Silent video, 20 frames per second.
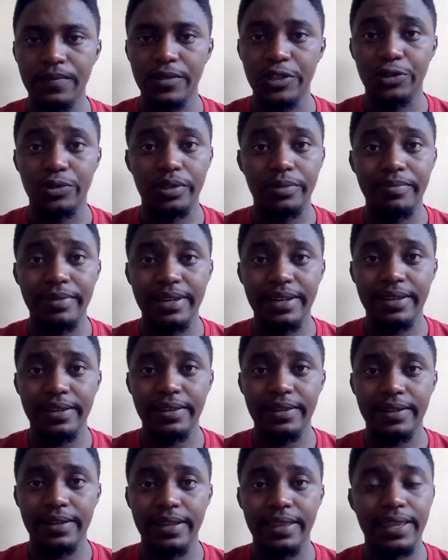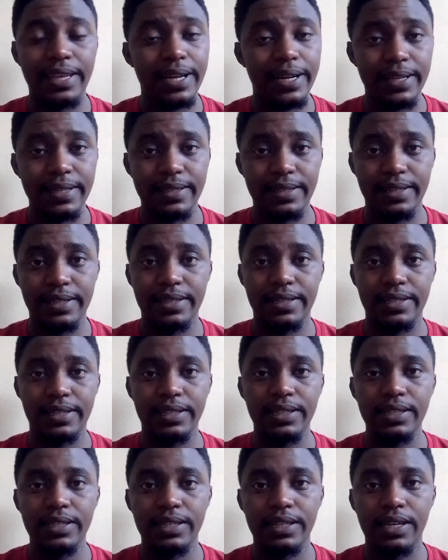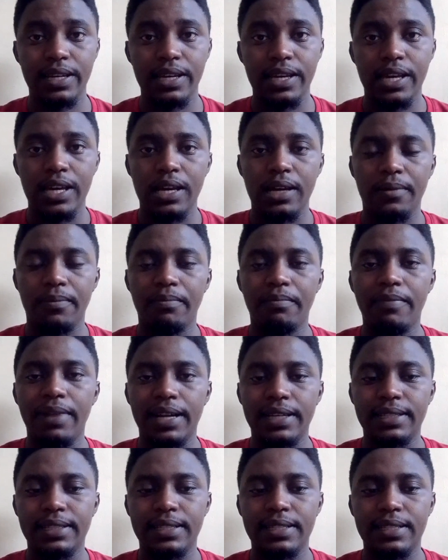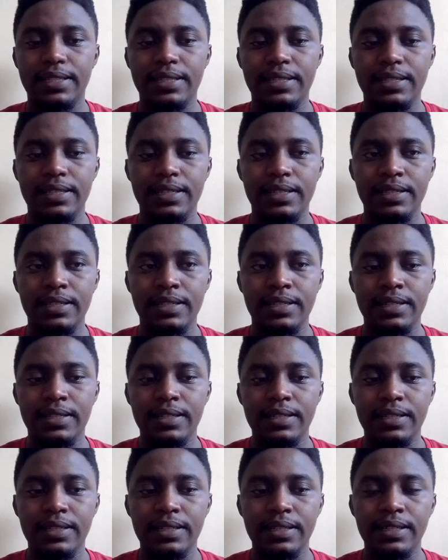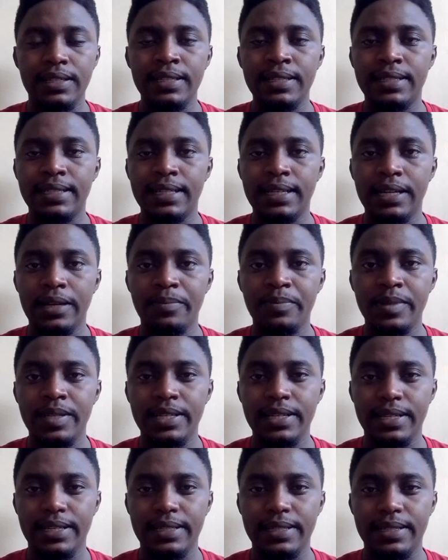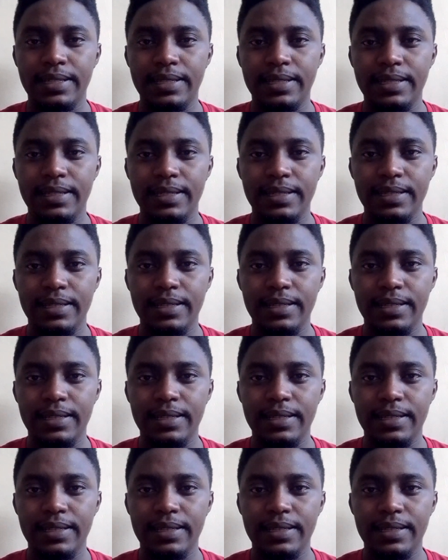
it will be a thorough session, but it captures